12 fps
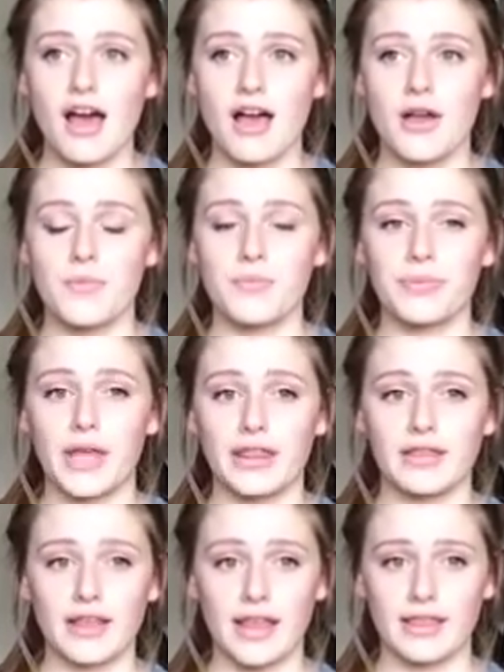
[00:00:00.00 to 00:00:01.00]

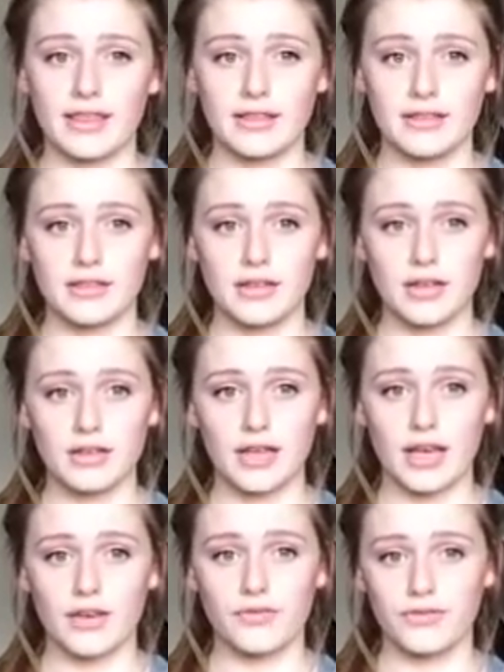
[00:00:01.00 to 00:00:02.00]
and then
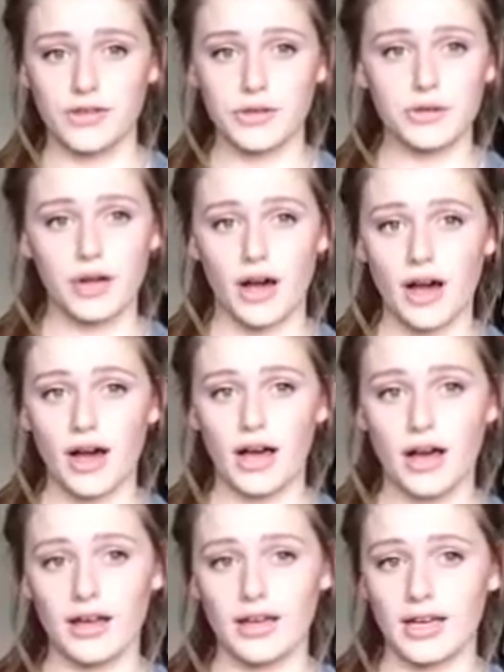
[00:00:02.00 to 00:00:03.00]
they can view
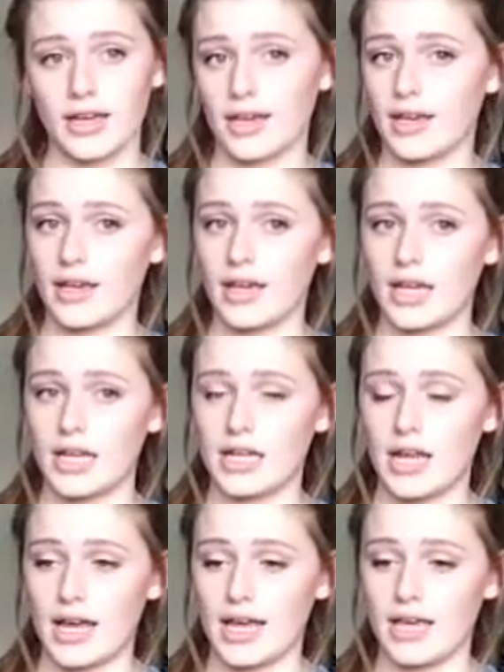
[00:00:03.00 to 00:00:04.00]
her
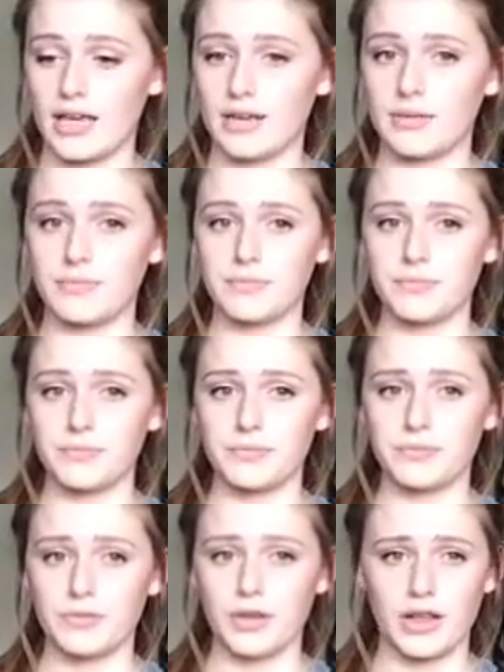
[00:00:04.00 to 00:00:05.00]
in a
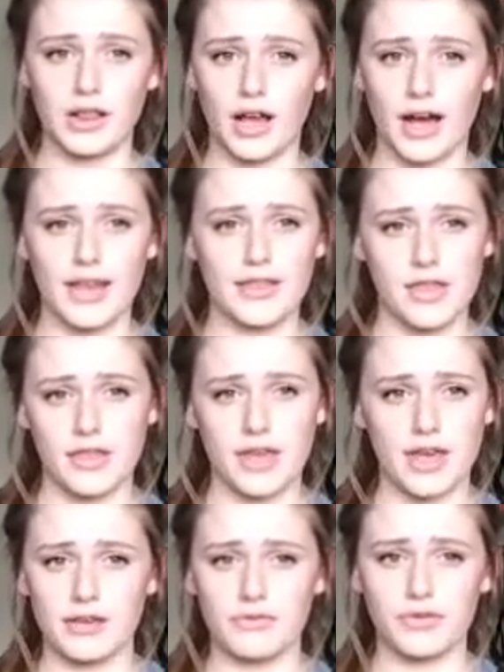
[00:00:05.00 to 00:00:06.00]
light that
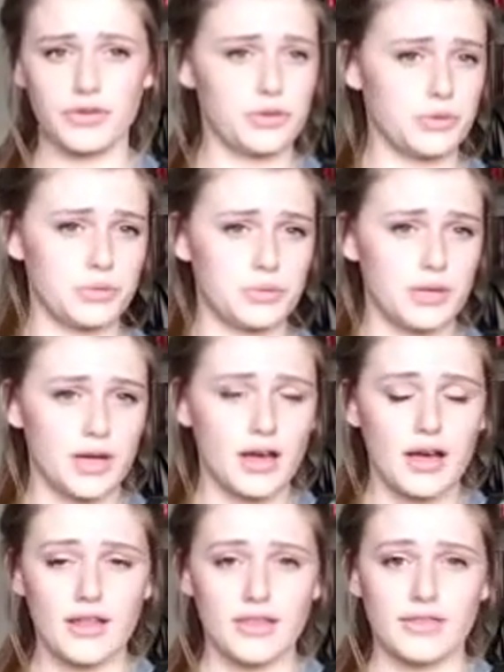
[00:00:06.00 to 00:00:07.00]
they view
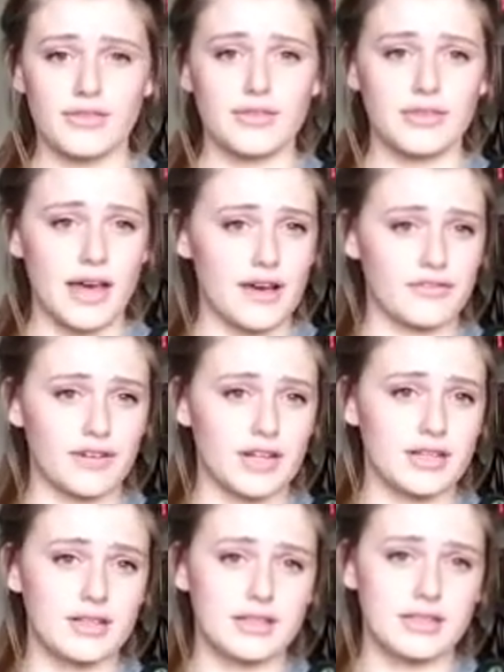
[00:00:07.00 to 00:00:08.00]
their
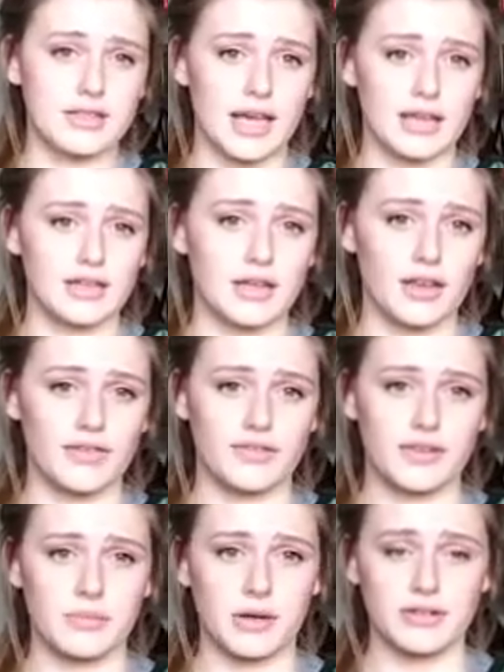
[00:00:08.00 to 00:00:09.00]
friends and other
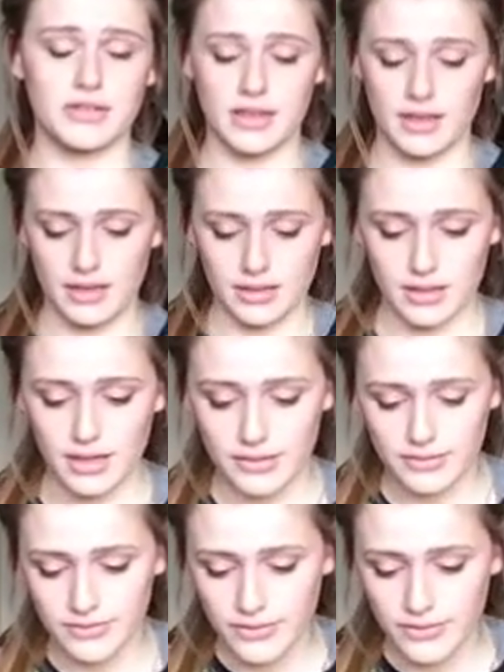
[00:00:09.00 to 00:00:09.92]
females in their life.